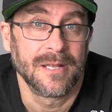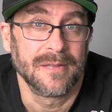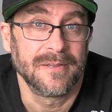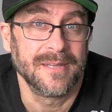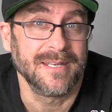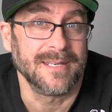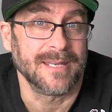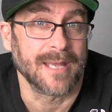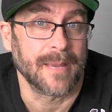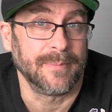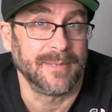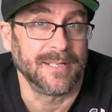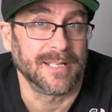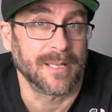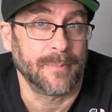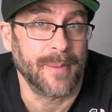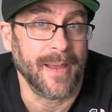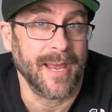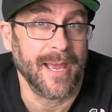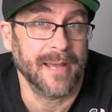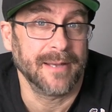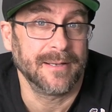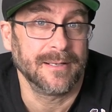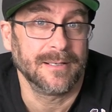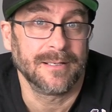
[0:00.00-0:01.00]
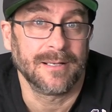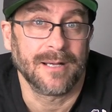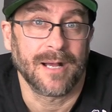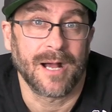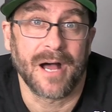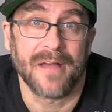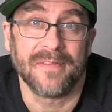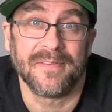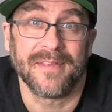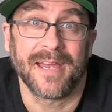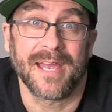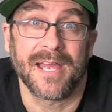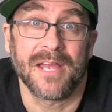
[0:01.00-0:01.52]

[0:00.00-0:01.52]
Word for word: the Nebula pad on the